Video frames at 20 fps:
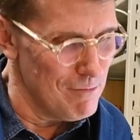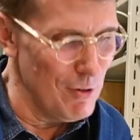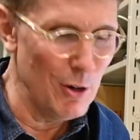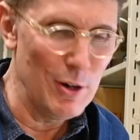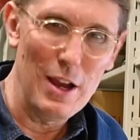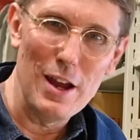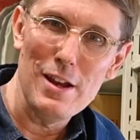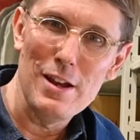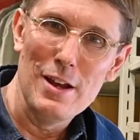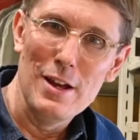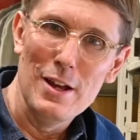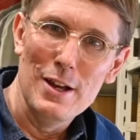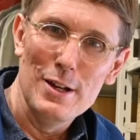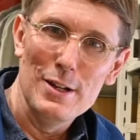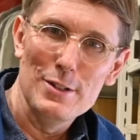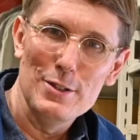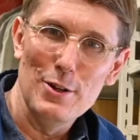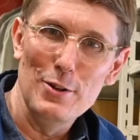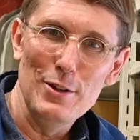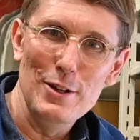Okay?
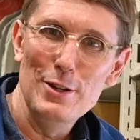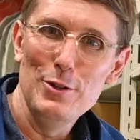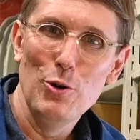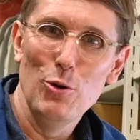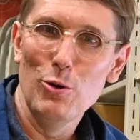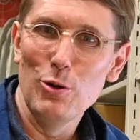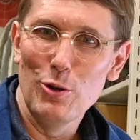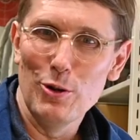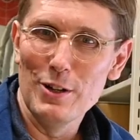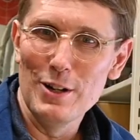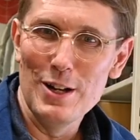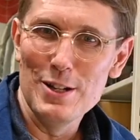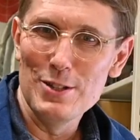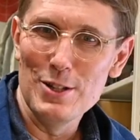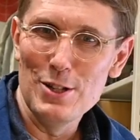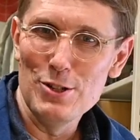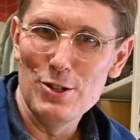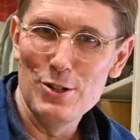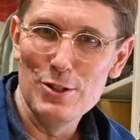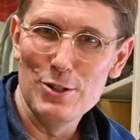So in all
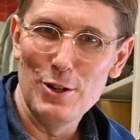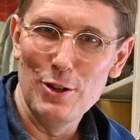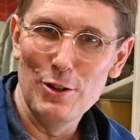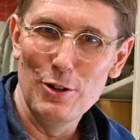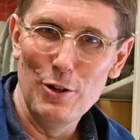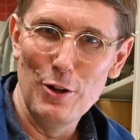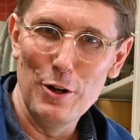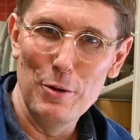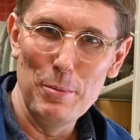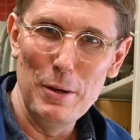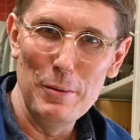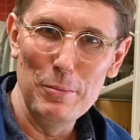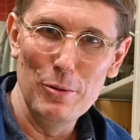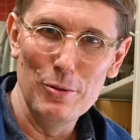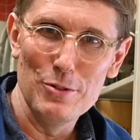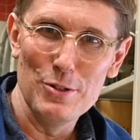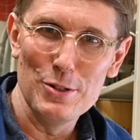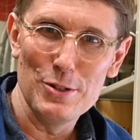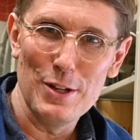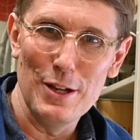organizations, a lot of people
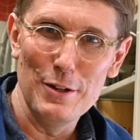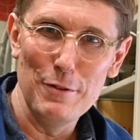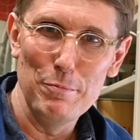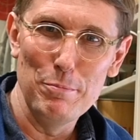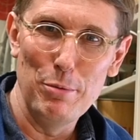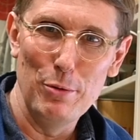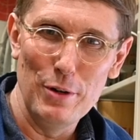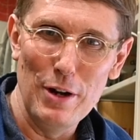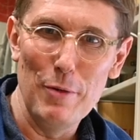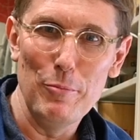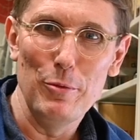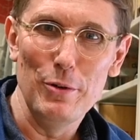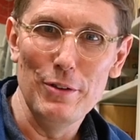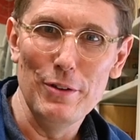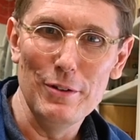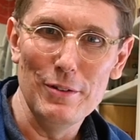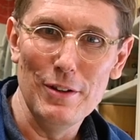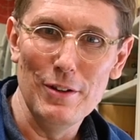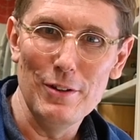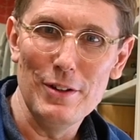just kind of put up with it.